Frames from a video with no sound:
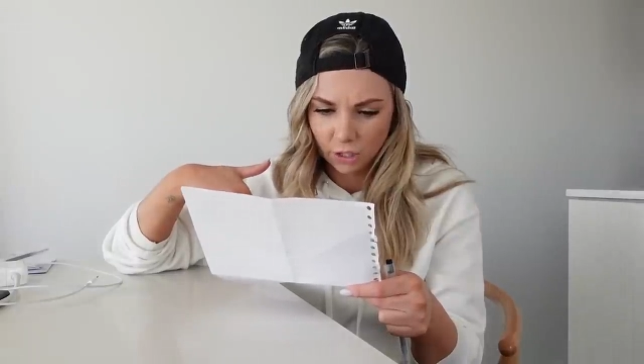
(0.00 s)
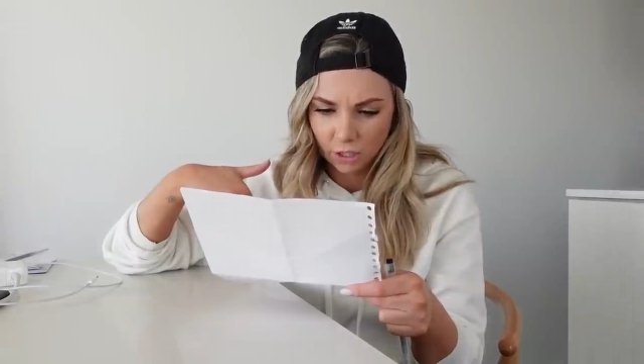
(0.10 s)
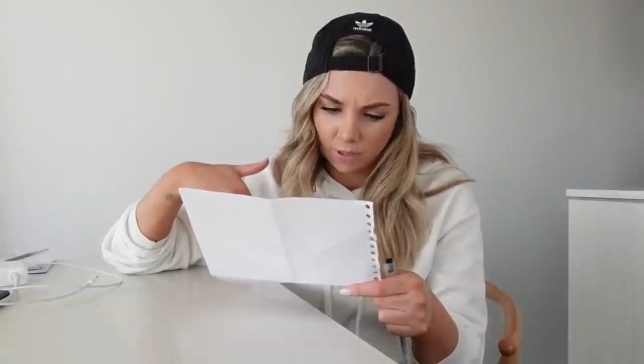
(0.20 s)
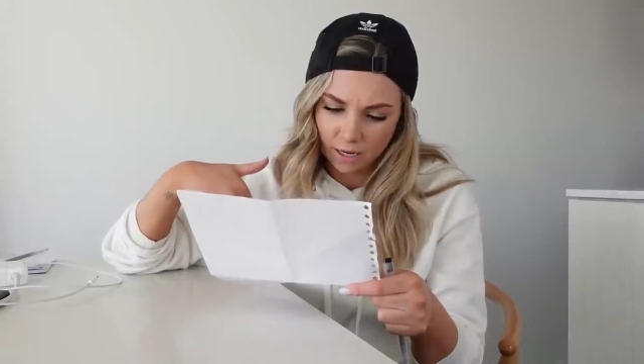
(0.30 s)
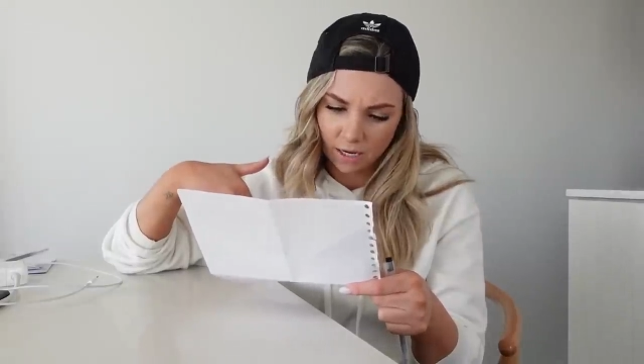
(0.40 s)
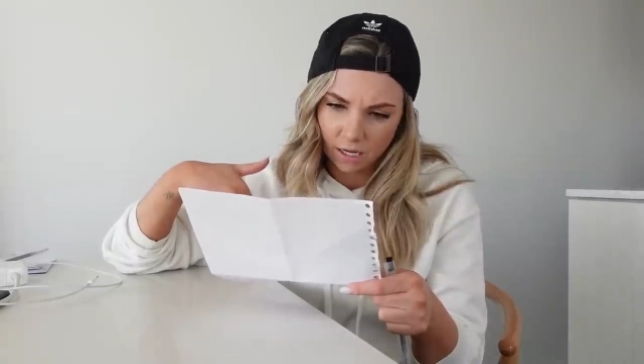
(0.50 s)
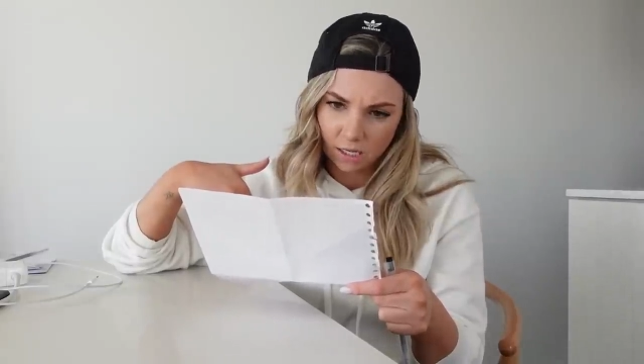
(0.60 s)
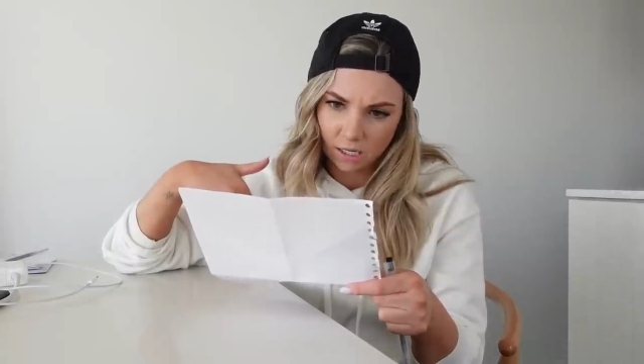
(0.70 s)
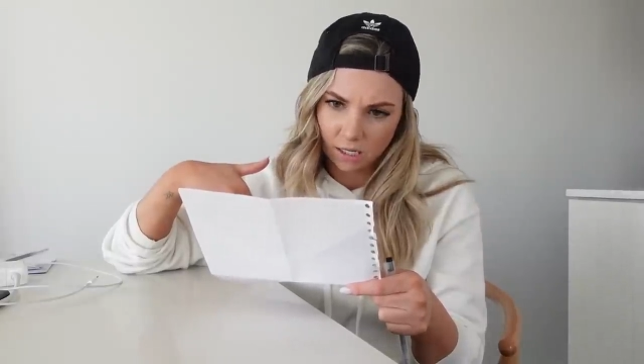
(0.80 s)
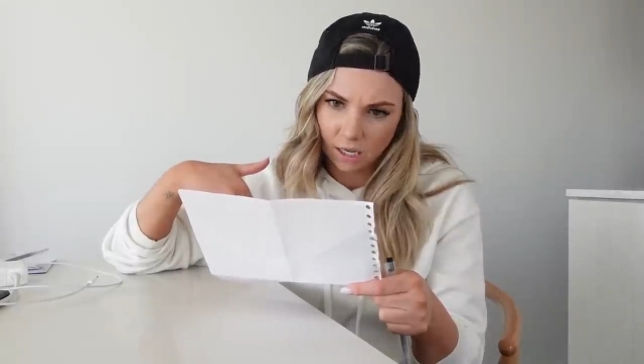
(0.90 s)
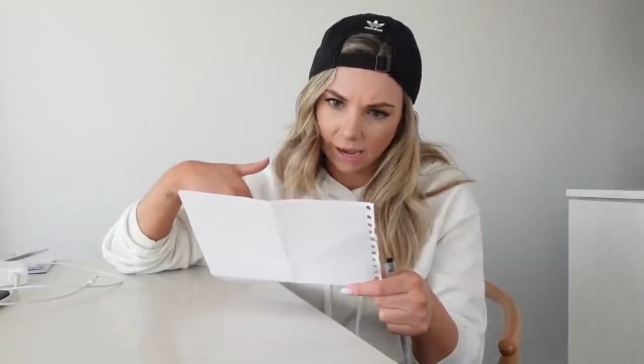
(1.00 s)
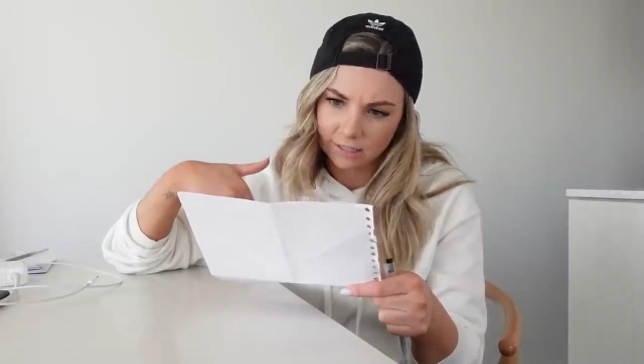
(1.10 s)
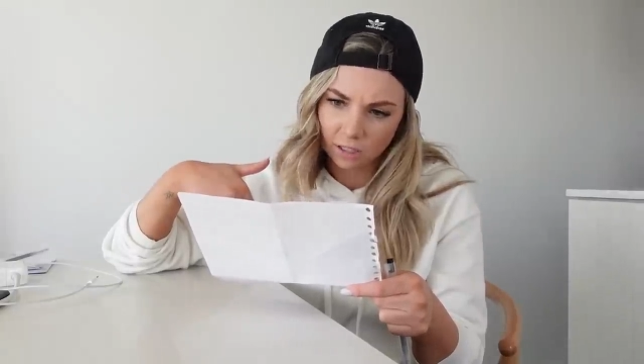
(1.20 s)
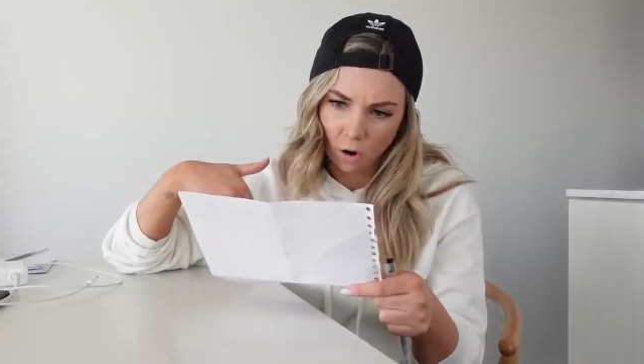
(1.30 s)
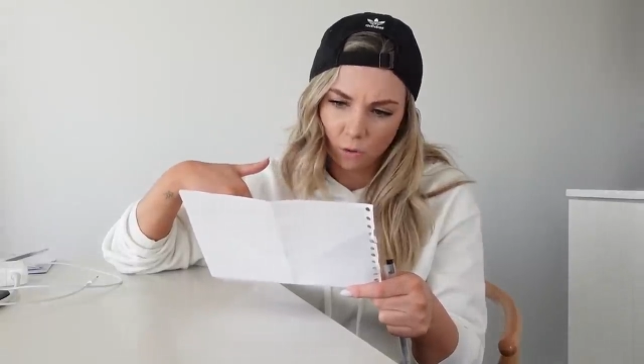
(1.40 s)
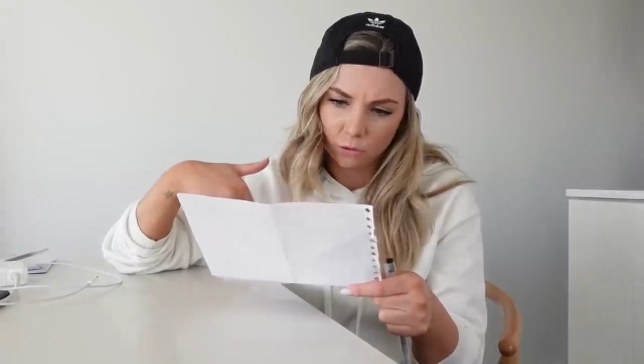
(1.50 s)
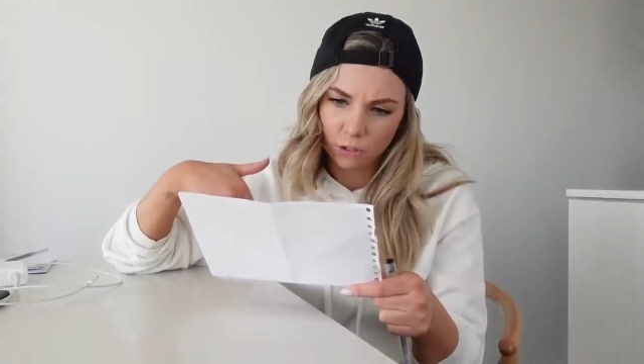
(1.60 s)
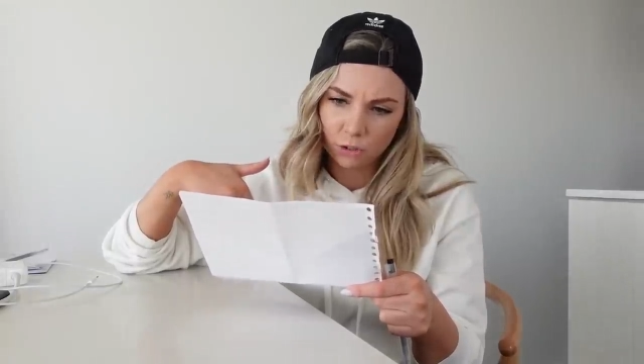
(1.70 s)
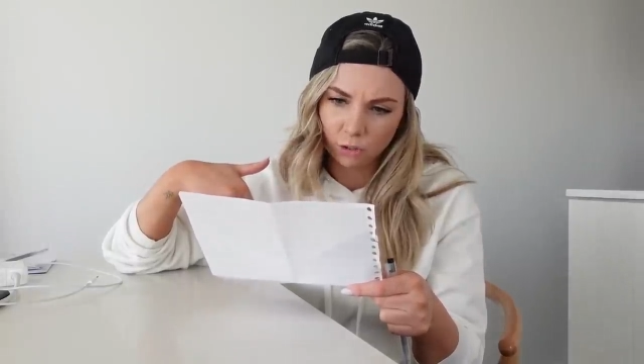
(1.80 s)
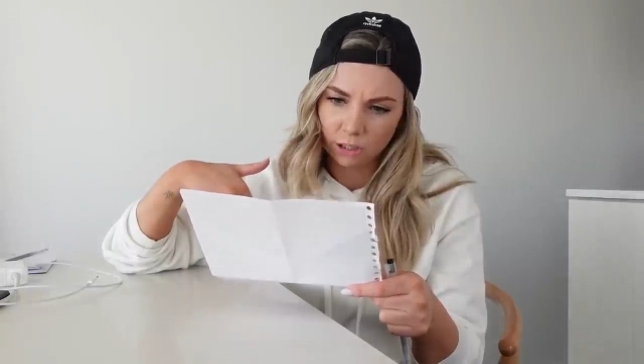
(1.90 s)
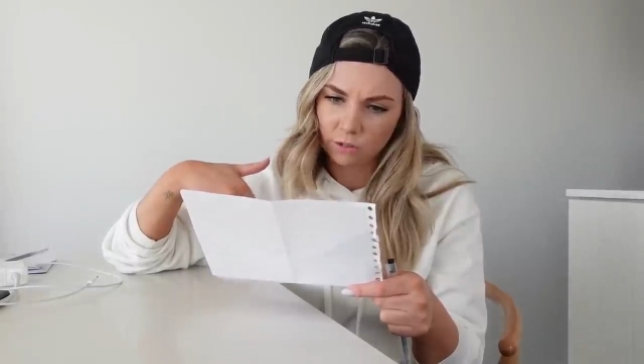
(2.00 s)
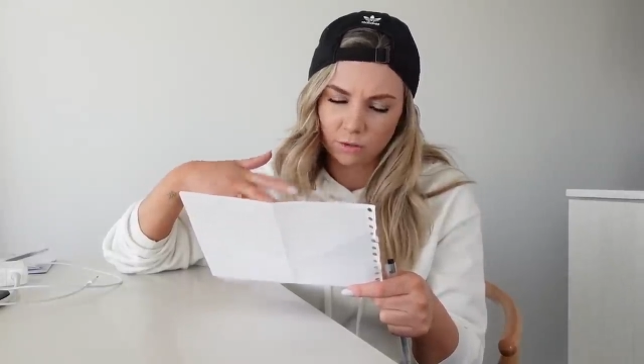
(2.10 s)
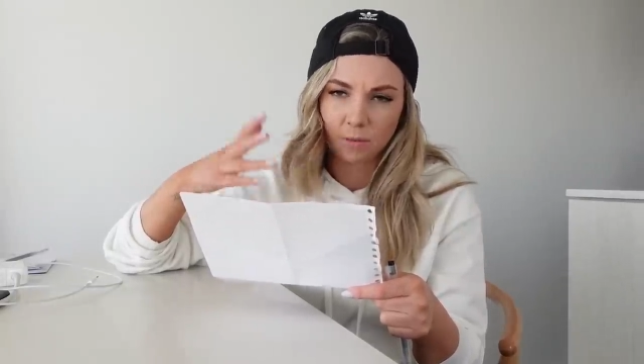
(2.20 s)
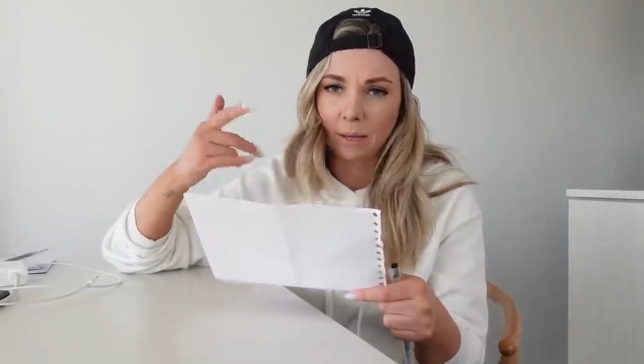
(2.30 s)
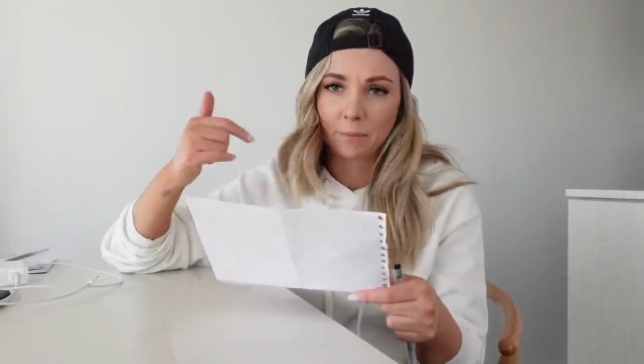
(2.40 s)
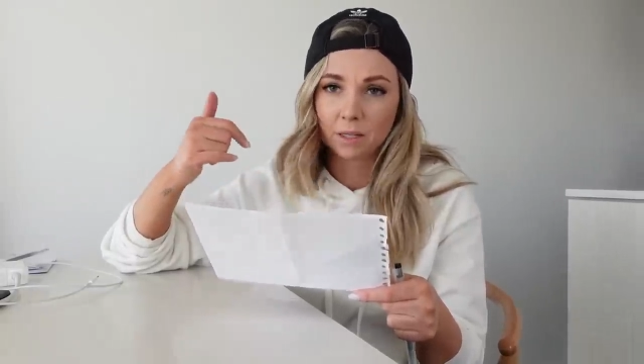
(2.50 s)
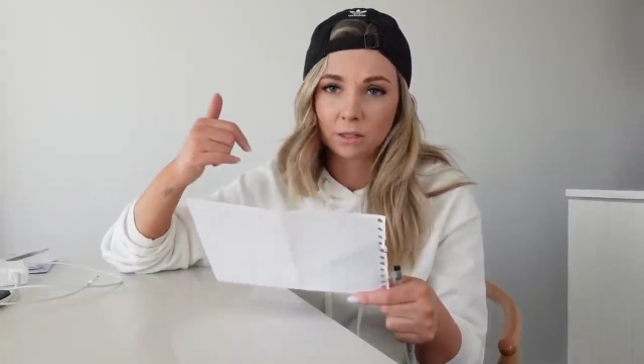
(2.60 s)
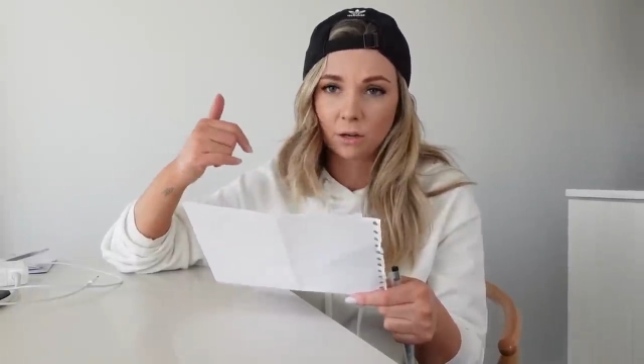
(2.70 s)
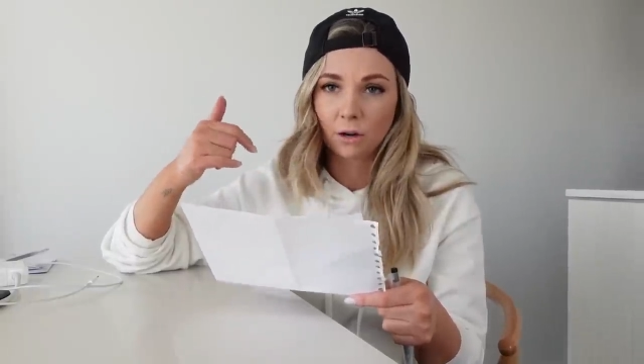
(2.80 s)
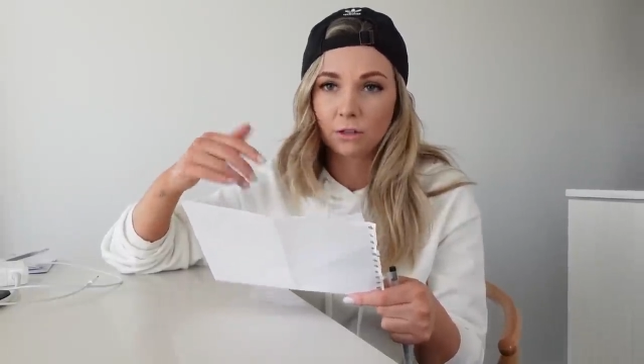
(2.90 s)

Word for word: but yeah, it's an old to-do list from like months ago,